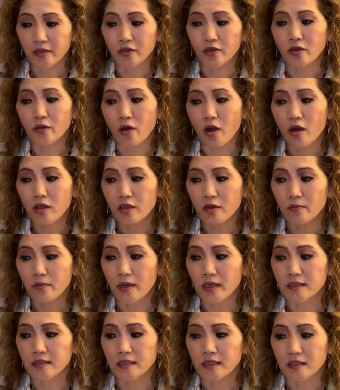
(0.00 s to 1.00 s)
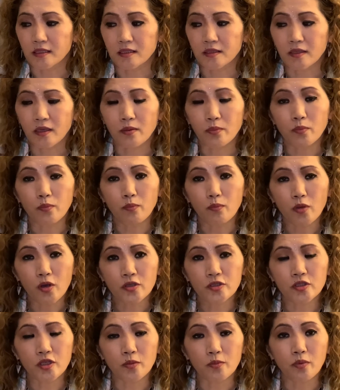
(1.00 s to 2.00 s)
All of us, there's
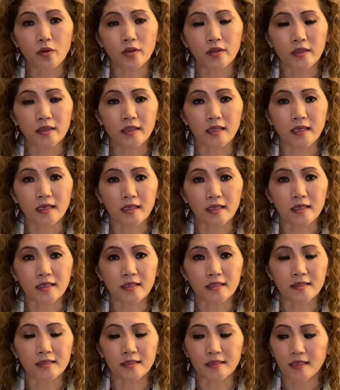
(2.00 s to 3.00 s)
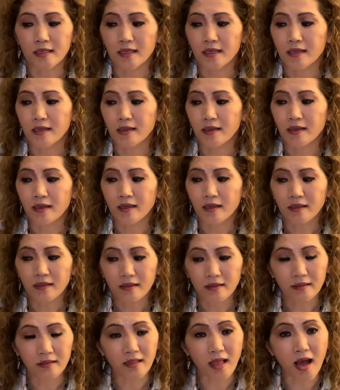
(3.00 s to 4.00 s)
most important thing is
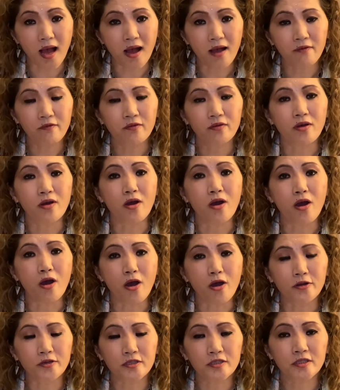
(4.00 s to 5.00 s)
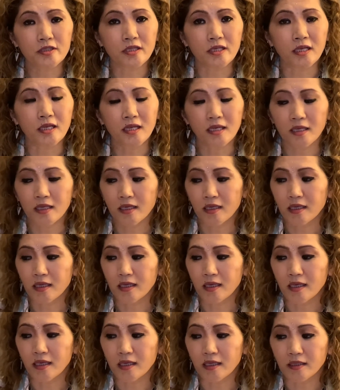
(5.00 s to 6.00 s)
love, honesty,
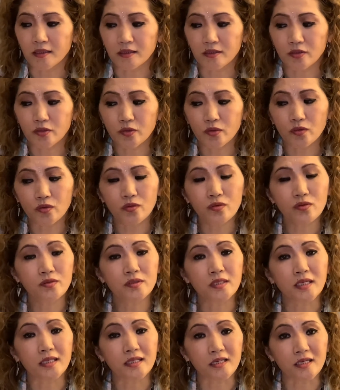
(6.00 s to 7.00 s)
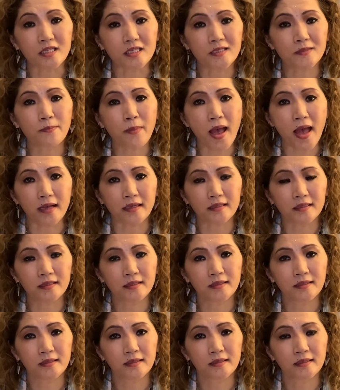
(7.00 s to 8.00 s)
and truth and respect.
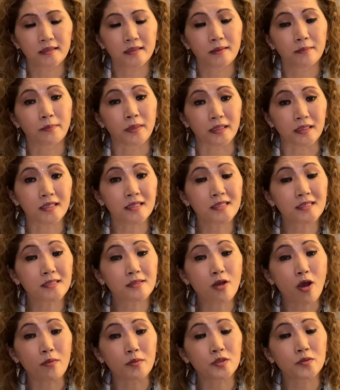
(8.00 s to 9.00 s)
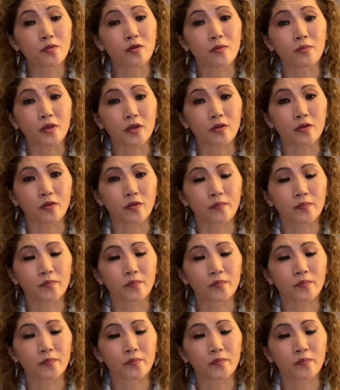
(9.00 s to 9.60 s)
But this comes from you.